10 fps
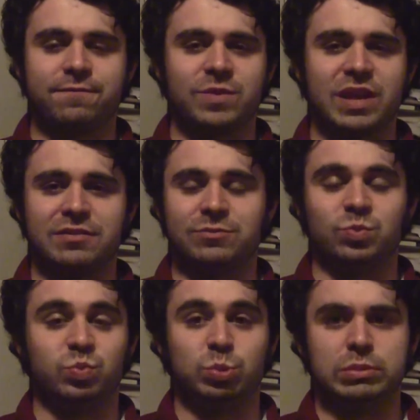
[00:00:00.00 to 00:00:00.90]

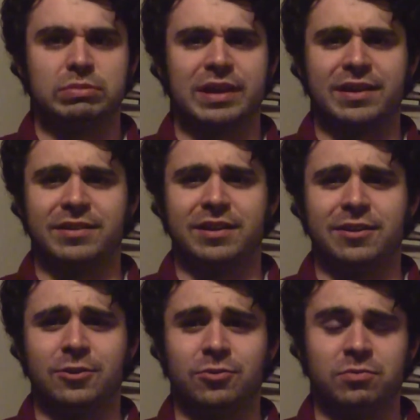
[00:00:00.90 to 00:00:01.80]
And, I don't
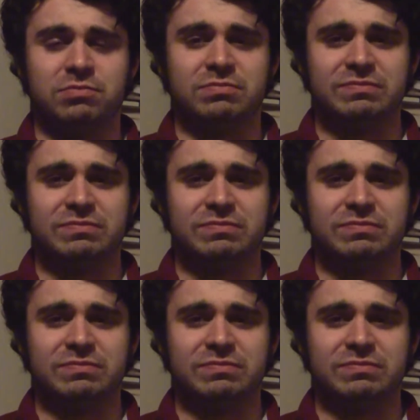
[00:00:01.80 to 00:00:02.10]
know,